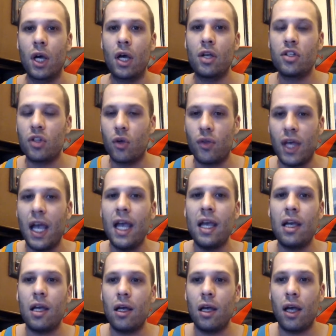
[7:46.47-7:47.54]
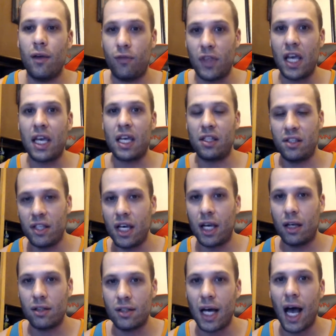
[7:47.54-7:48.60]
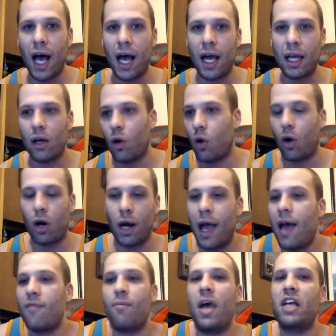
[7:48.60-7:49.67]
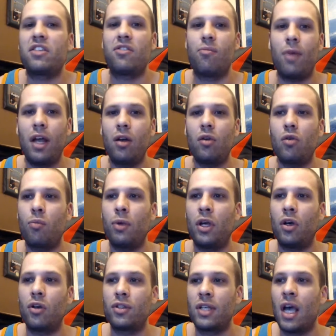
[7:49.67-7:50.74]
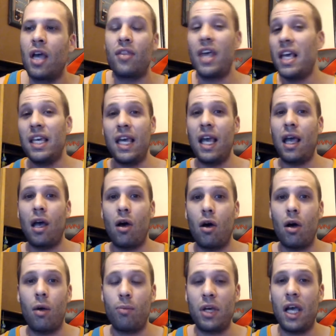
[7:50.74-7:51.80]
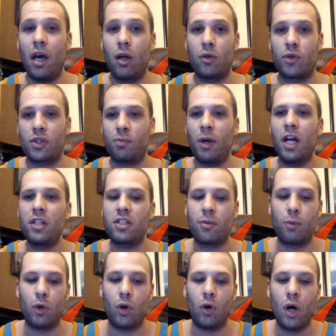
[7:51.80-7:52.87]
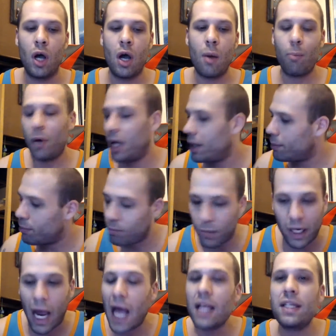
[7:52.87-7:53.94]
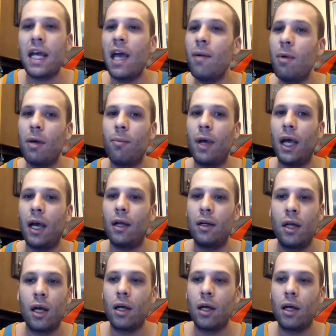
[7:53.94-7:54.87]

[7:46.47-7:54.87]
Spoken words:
So they, if they get sick and die or have massive medical bills, they can't be held responsible. But God damn it, man.